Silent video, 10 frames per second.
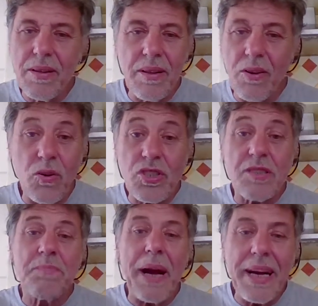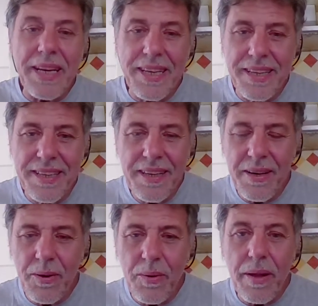or spine, you
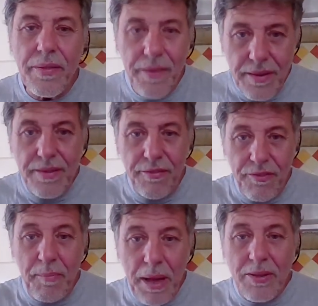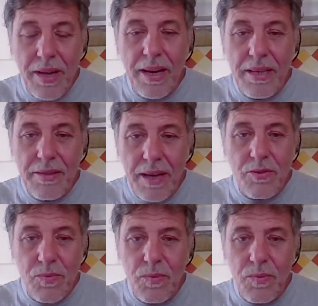know. The formaldehyde, that's